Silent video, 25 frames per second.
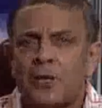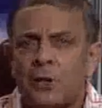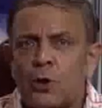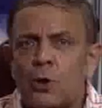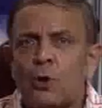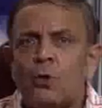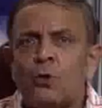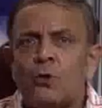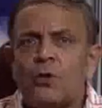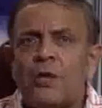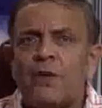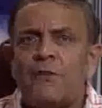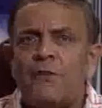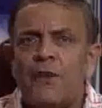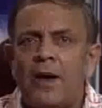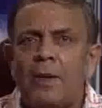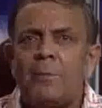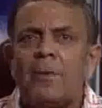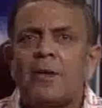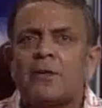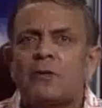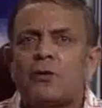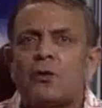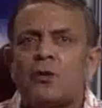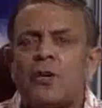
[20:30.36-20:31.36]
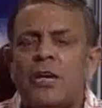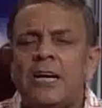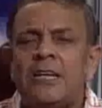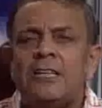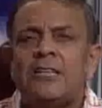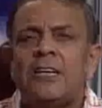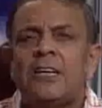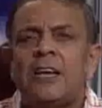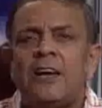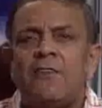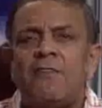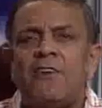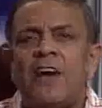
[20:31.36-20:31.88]
through the famous
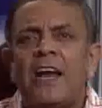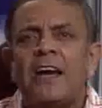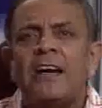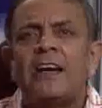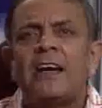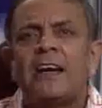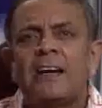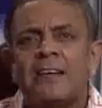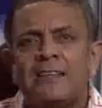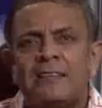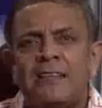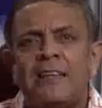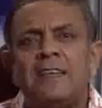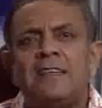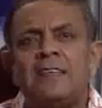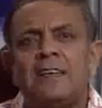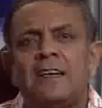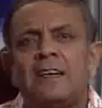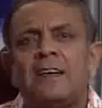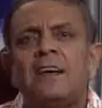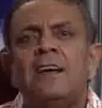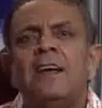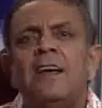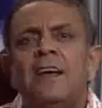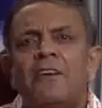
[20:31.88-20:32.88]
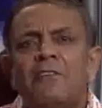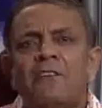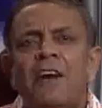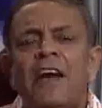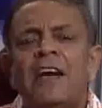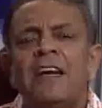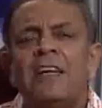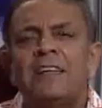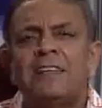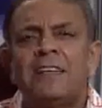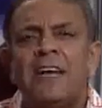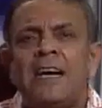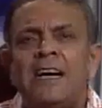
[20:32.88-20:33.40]
quotation of Henry Kissinger
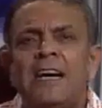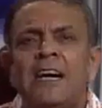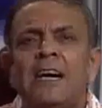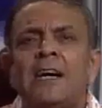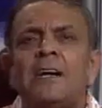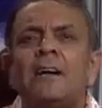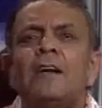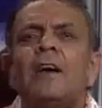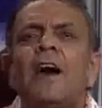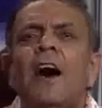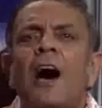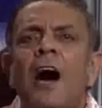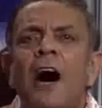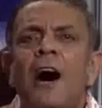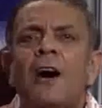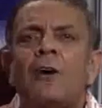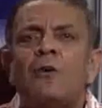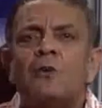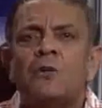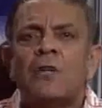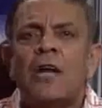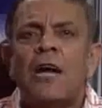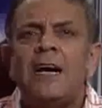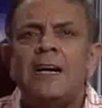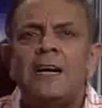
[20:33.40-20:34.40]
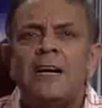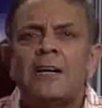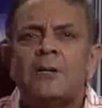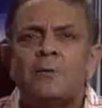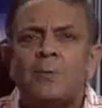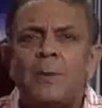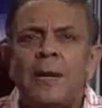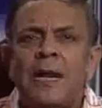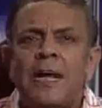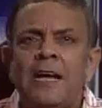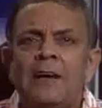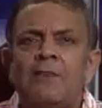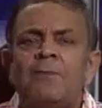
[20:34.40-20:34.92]
when he said it, "Outsiders
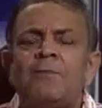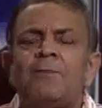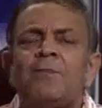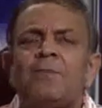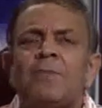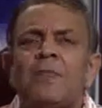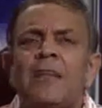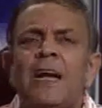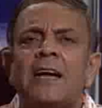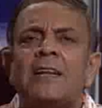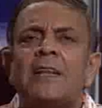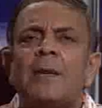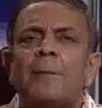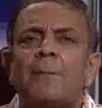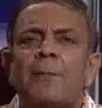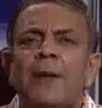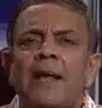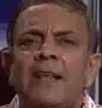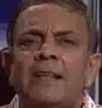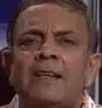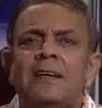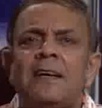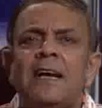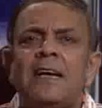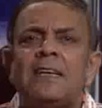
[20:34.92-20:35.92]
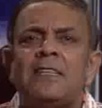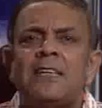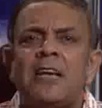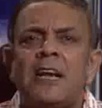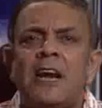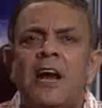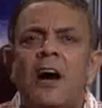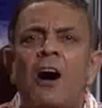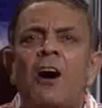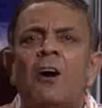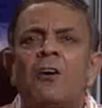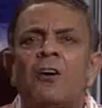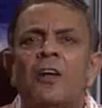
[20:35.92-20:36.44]
believe that the
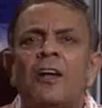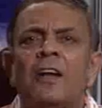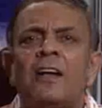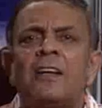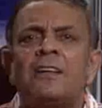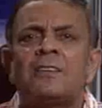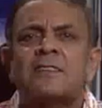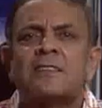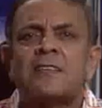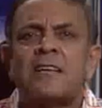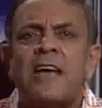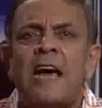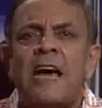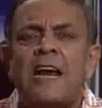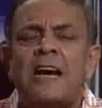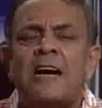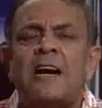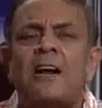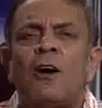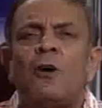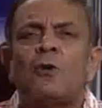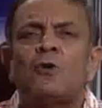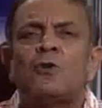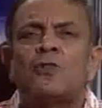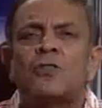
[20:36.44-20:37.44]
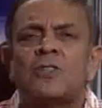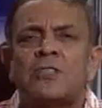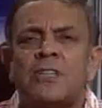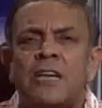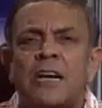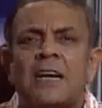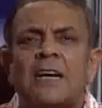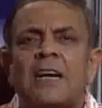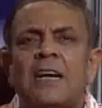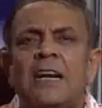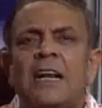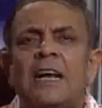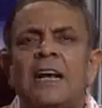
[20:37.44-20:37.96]
presidential order is carried out
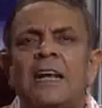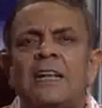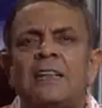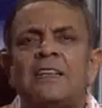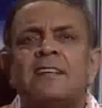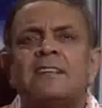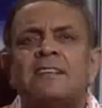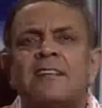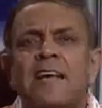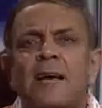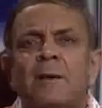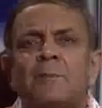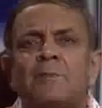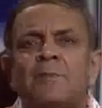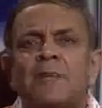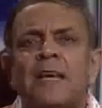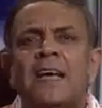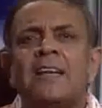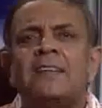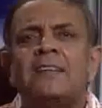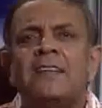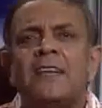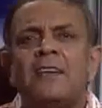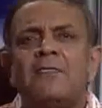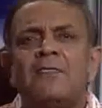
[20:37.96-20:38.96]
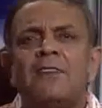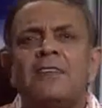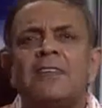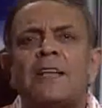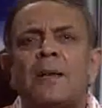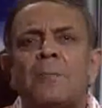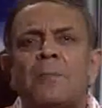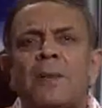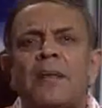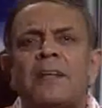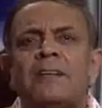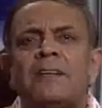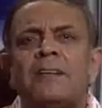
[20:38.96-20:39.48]
strictly in the same sense in which
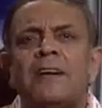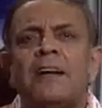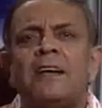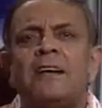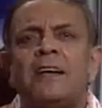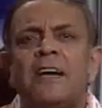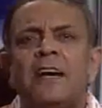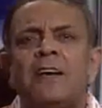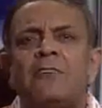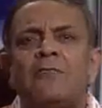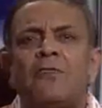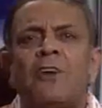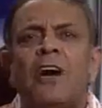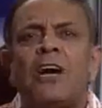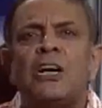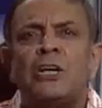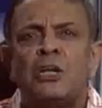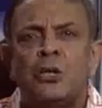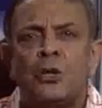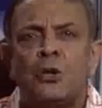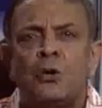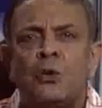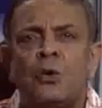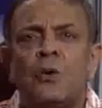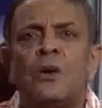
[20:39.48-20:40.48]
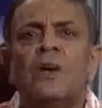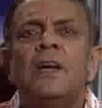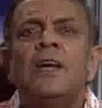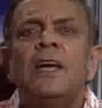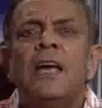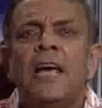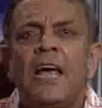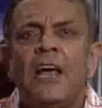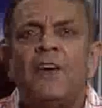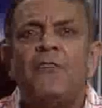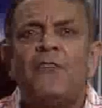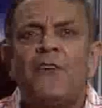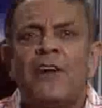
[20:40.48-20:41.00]
the president did want to."
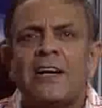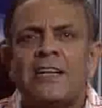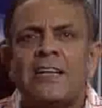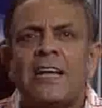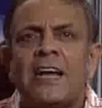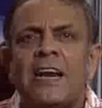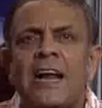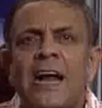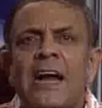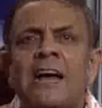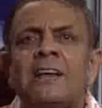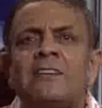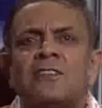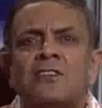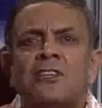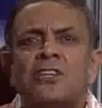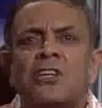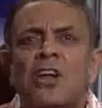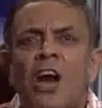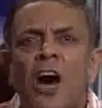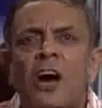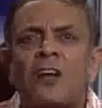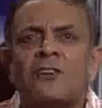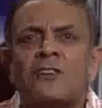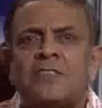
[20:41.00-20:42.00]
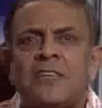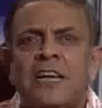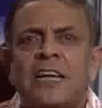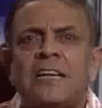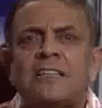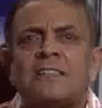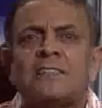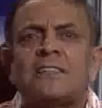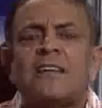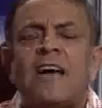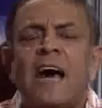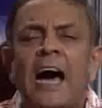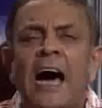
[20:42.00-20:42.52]
He further adds,
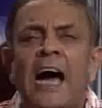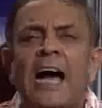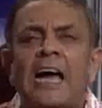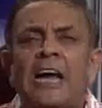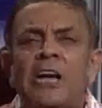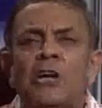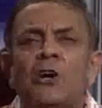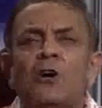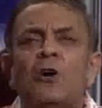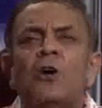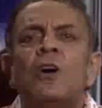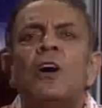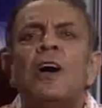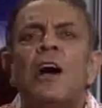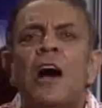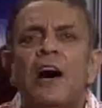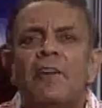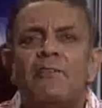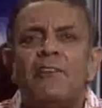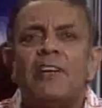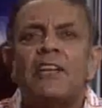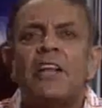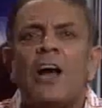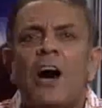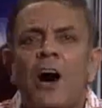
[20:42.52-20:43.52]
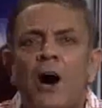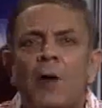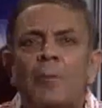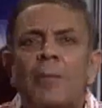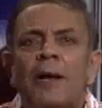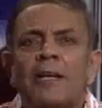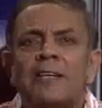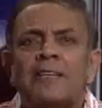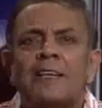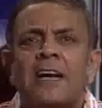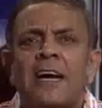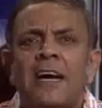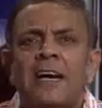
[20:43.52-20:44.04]
"Nonsense. I know with how
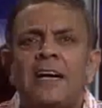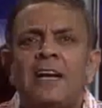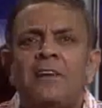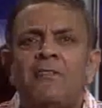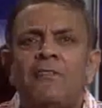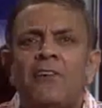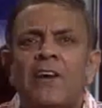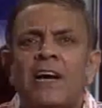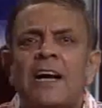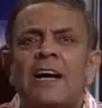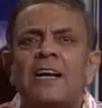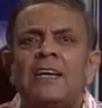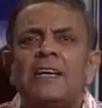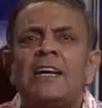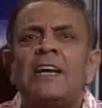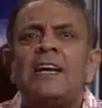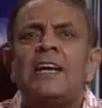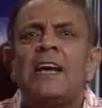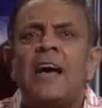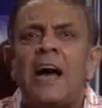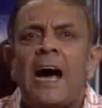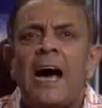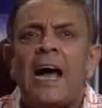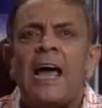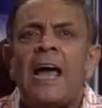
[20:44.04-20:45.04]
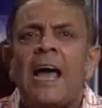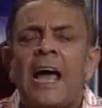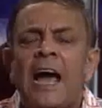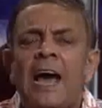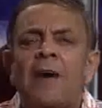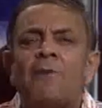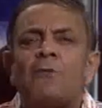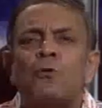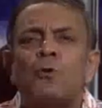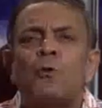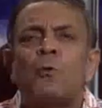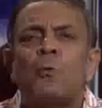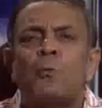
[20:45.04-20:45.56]
much great difficulty I
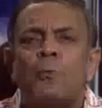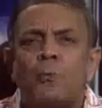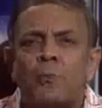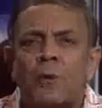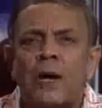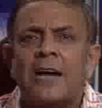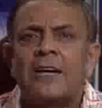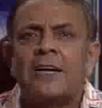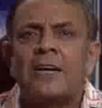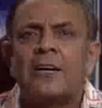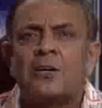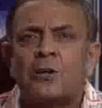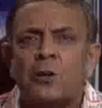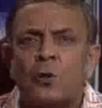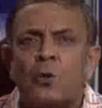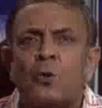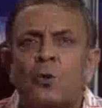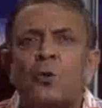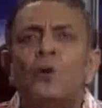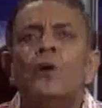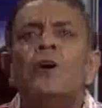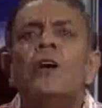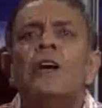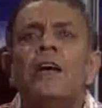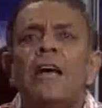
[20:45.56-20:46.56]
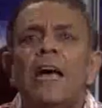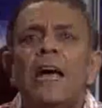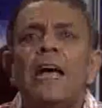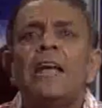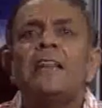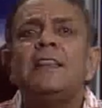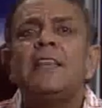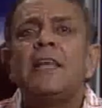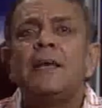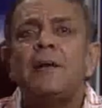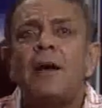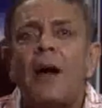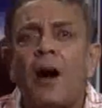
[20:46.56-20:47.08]
have to get it through
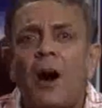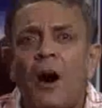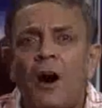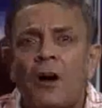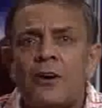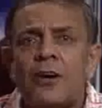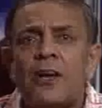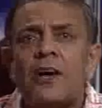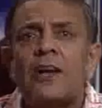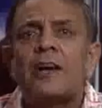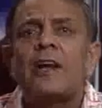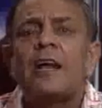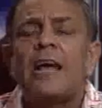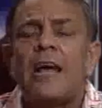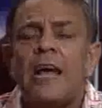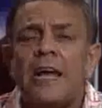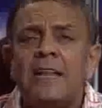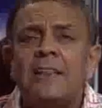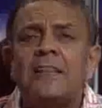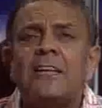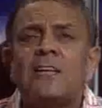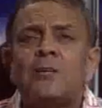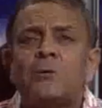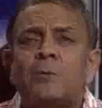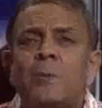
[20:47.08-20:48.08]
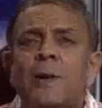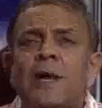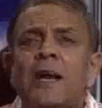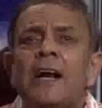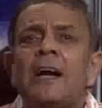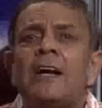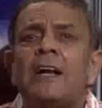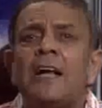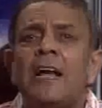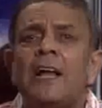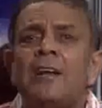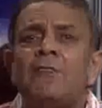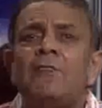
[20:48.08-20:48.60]
in the order, in the
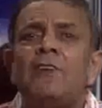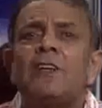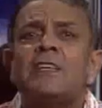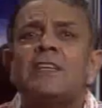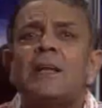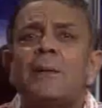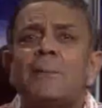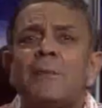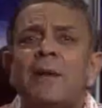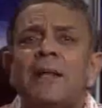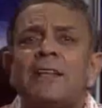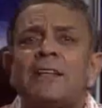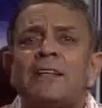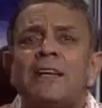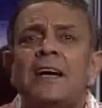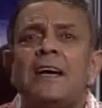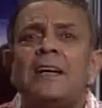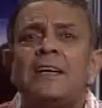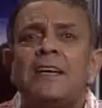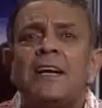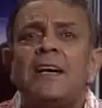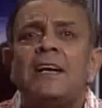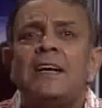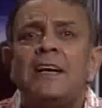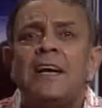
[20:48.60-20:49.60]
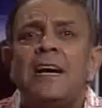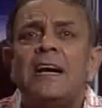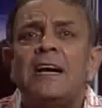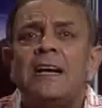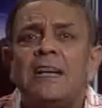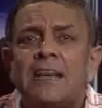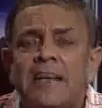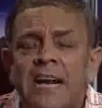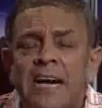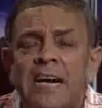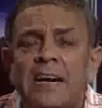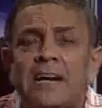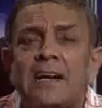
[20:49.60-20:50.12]
spirit in which the president did
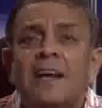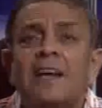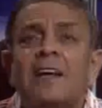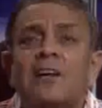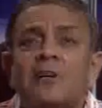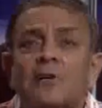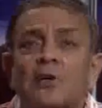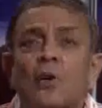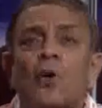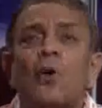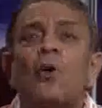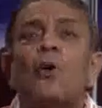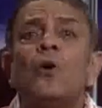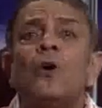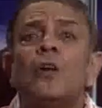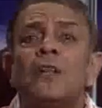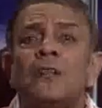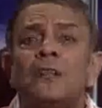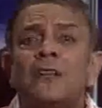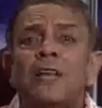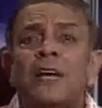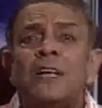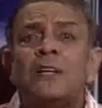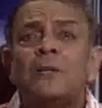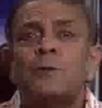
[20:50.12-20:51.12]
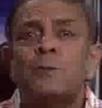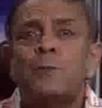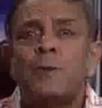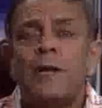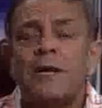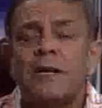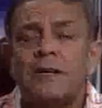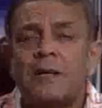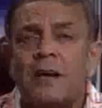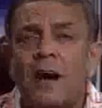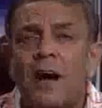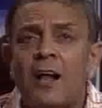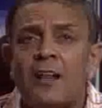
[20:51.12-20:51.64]
intend." So this
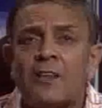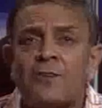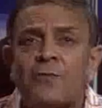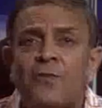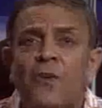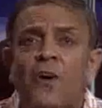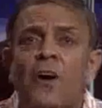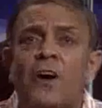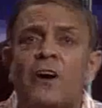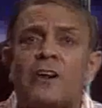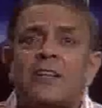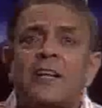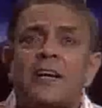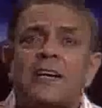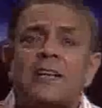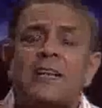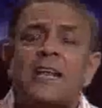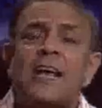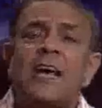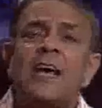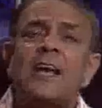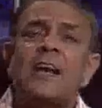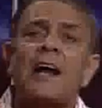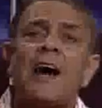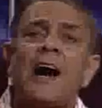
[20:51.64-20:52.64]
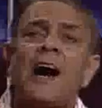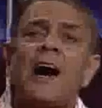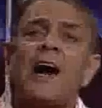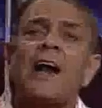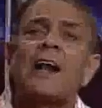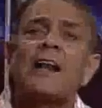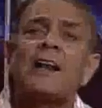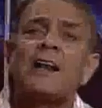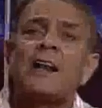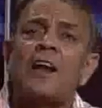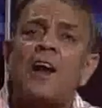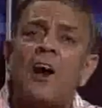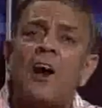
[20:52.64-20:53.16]
calls for that there
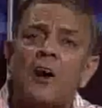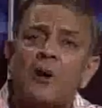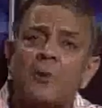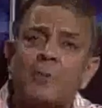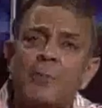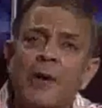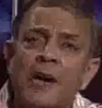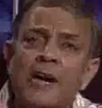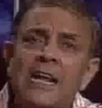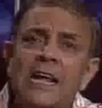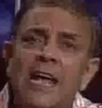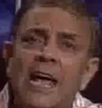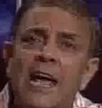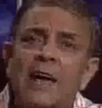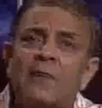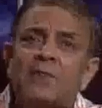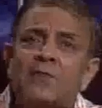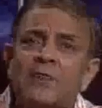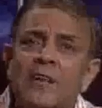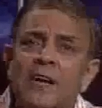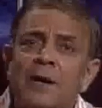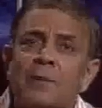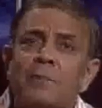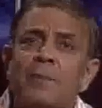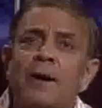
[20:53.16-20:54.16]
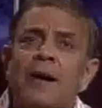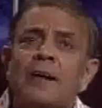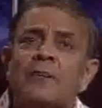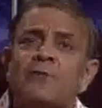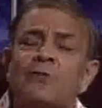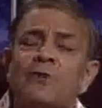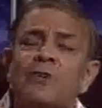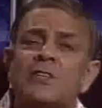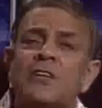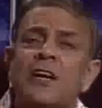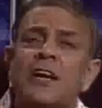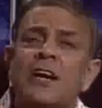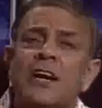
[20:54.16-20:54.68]
are many ifs and buts
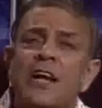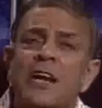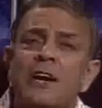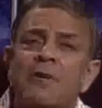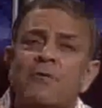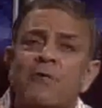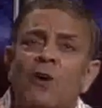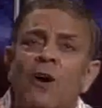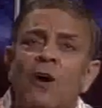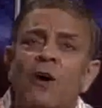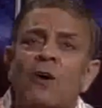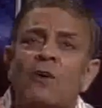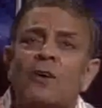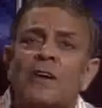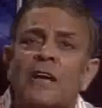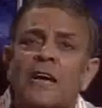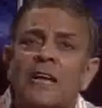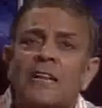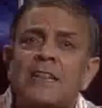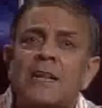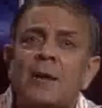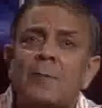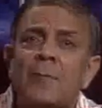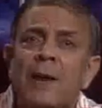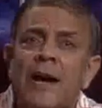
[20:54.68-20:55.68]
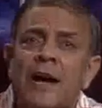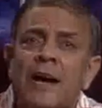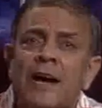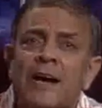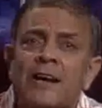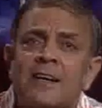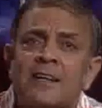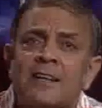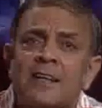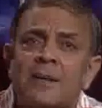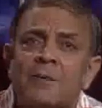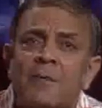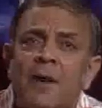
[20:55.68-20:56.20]
which are involved in the
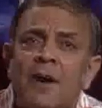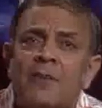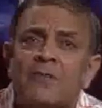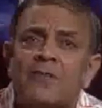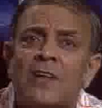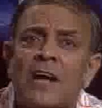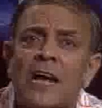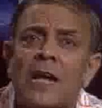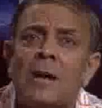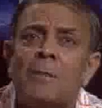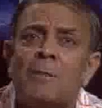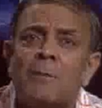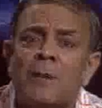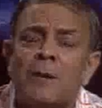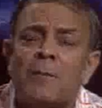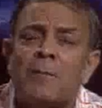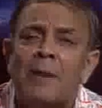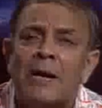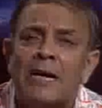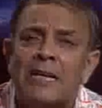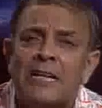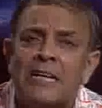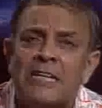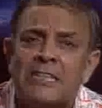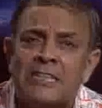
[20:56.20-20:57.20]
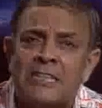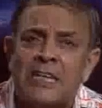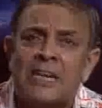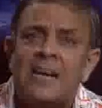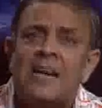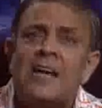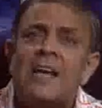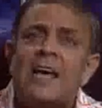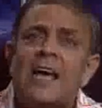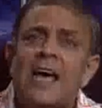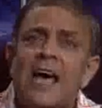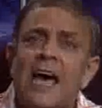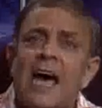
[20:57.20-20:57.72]
mechanism of the implementation,
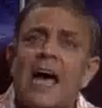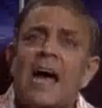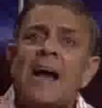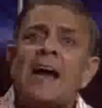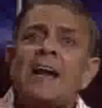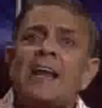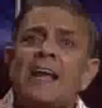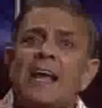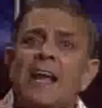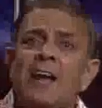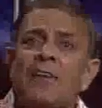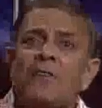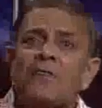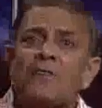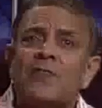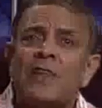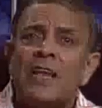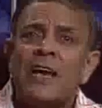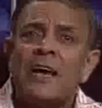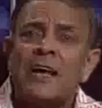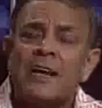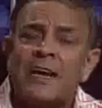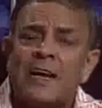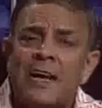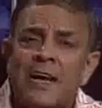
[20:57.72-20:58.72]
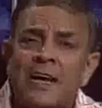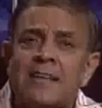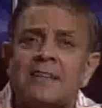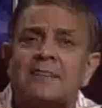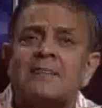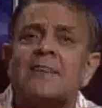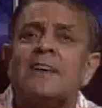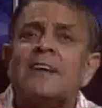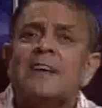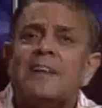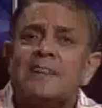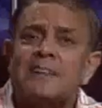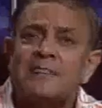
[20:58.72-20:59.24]
and if there is
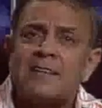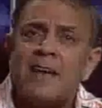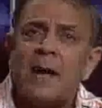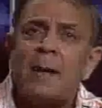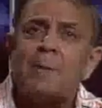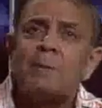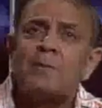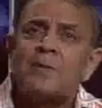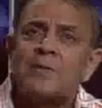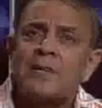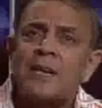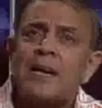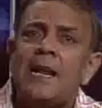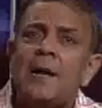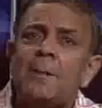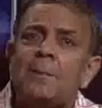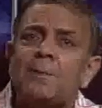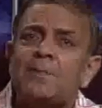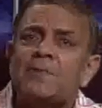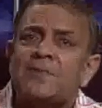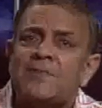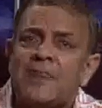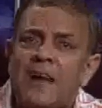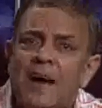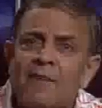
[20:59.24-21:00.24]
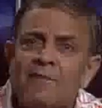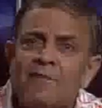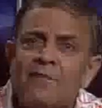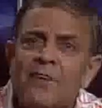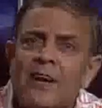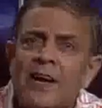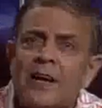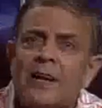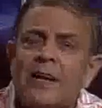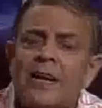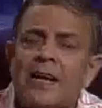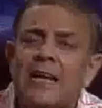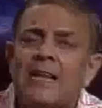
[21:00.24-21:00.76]
some slip
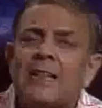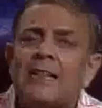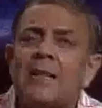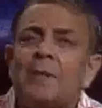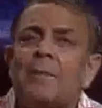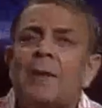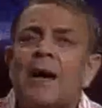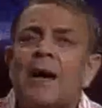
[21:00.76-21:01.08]
somewhere in the